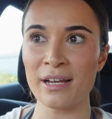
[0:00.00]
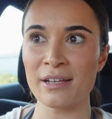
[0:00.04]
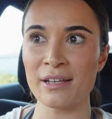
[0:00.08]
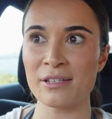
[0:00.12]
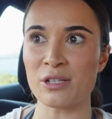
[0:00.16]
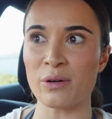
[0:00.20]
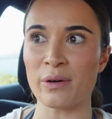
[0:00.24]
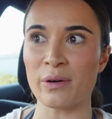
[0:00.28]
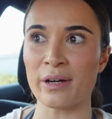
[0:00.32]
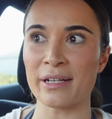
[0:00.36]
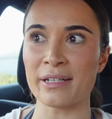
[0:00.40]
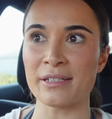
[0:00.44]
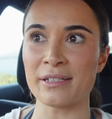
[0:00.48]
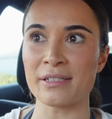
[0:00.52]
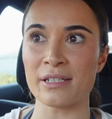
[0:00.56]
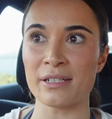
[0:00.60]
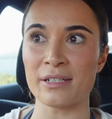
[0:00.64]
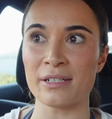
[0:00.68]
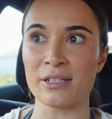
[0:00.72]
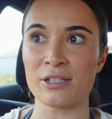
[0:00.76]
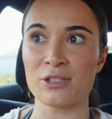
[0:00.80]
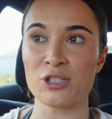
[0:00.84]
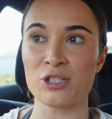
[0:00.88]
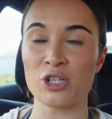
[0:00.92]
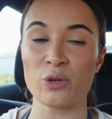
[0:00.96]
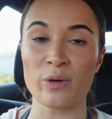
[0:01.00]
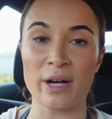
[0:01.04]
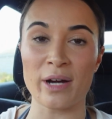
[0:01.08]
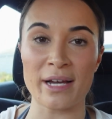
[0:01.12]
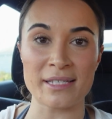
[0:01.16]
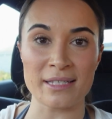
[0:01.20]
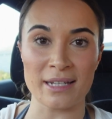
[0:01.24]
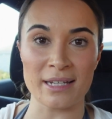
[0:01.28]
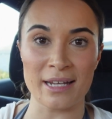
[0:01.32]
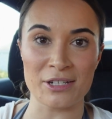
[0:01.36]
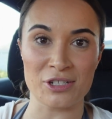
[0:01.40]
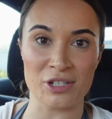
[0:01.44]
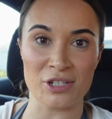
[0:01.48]
so I did 2
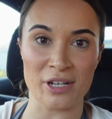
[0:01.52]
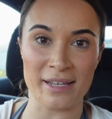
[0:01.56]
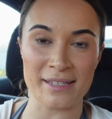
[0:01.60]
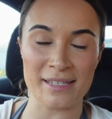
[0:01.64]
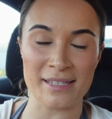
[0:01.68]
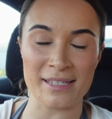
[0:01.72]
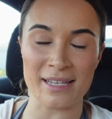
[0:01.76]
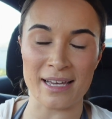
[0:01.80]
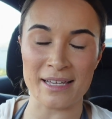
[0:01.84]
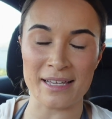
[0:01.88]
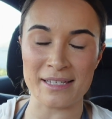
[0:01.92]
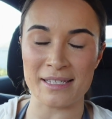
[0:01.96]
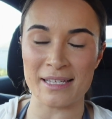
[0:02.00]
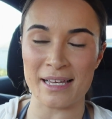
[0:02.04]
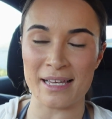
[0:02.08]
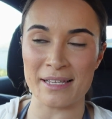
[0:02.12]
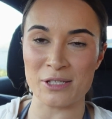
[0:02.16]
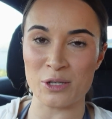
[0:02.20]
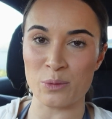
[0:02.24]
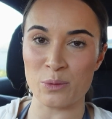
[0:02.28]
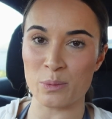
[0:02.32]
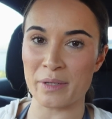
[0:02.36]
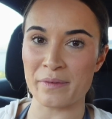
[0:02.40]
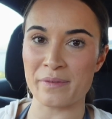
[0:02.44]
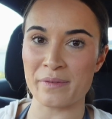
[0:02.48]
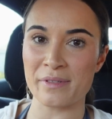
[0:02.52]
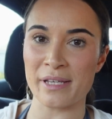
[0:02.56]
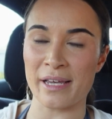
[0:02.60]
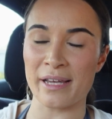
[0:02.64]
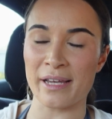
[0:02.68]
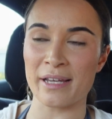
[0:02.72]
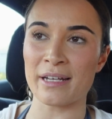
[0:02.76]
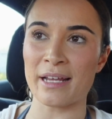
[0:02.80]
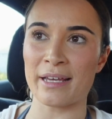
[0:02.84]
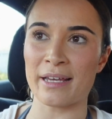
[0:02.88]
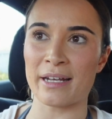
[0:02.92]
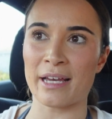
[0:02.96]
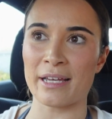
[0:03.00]
isolation exercises, as you would have
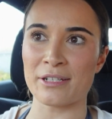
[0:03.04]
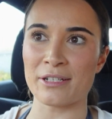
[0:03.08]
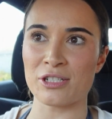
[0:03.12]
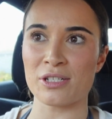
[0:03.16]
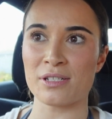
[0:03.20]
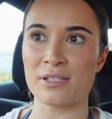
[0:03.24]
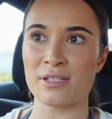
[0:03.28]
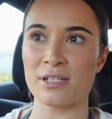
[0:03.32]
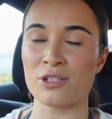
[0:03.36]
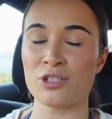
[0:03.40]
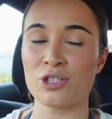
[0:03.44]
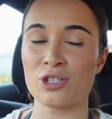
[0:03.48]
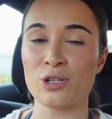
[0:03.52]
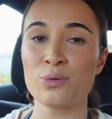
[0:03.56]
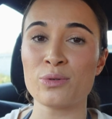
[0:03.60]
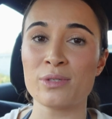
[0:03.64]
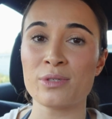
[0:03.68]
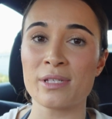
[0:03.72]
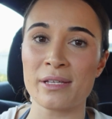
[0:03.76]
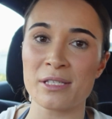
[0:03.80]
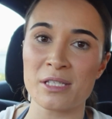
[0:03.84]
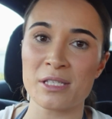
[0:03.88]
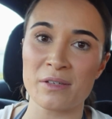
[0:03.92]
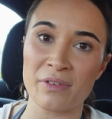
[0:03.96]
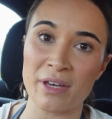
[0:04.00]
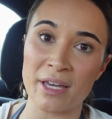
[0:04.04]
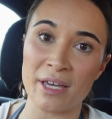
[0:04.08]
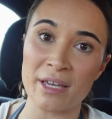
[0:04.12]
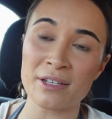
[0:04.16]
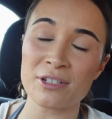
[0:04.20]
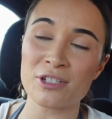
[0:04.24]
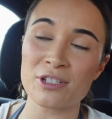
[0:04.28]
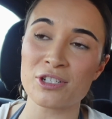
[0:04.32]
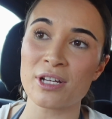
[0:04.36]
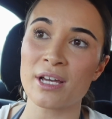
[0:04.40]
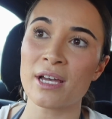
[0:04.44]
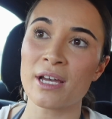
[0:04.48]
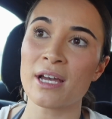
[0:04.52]
seen, and I just did 2 sets of
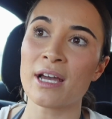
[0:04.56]
each,